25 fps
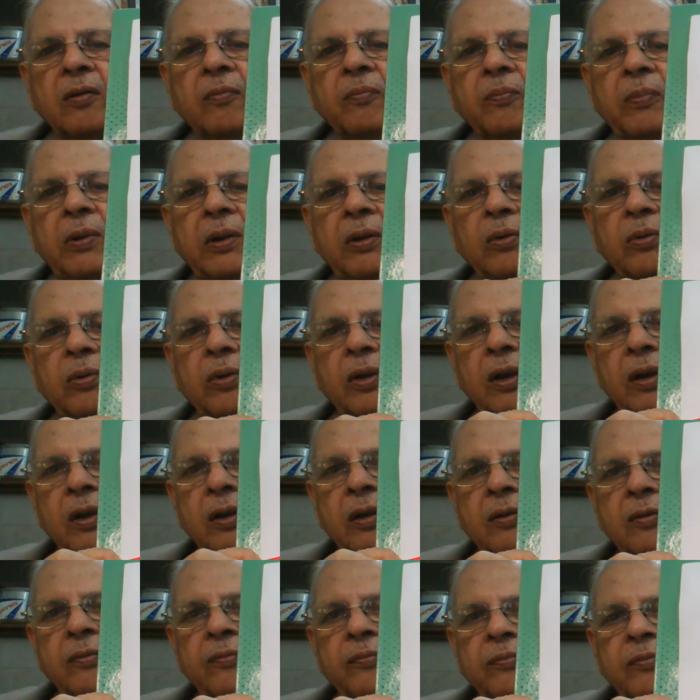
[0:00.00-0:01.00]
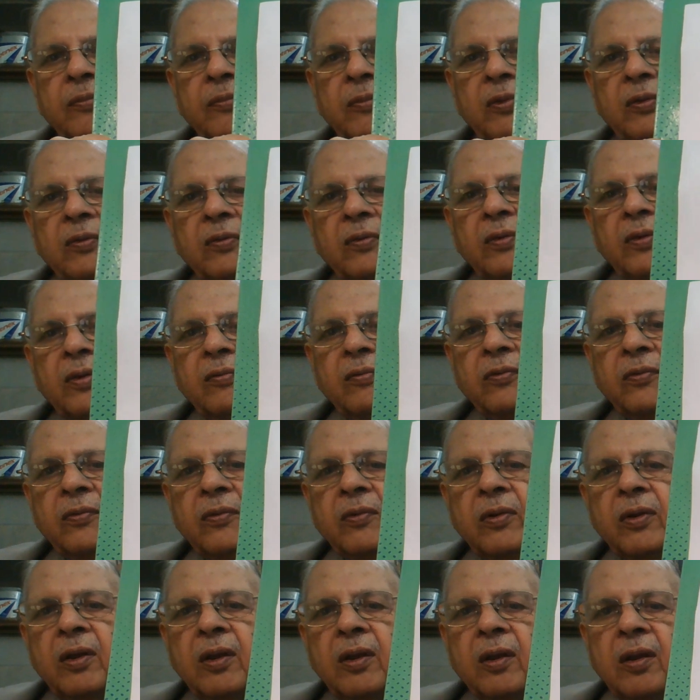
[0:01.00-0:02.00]
plural,
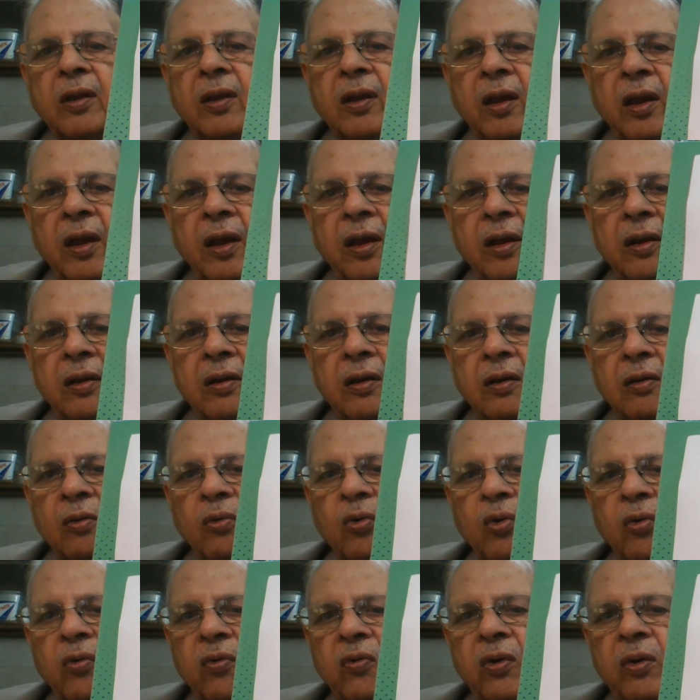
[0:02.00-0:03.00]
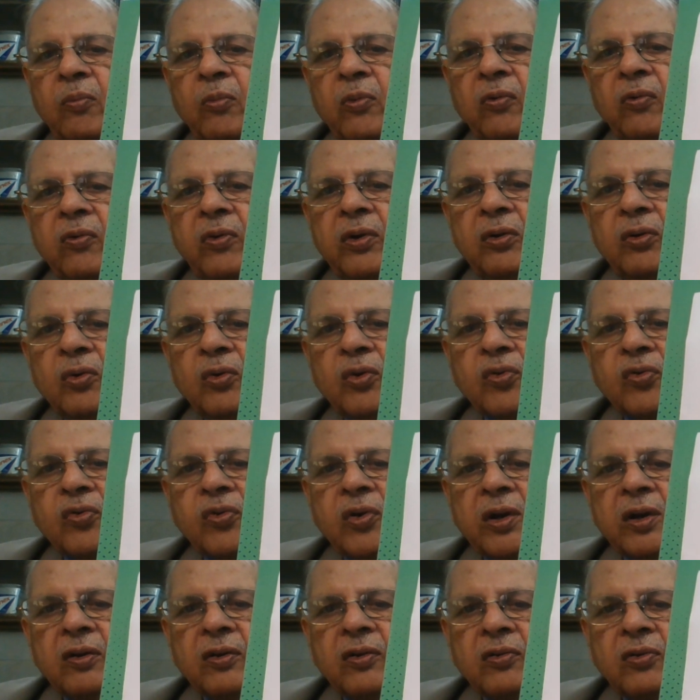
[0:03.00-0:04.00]
and ovum we use
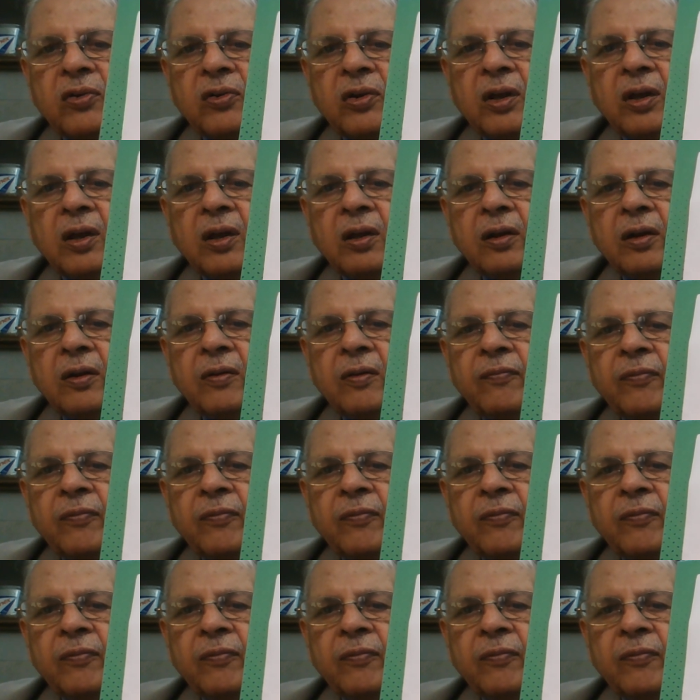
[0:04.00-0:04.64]
for single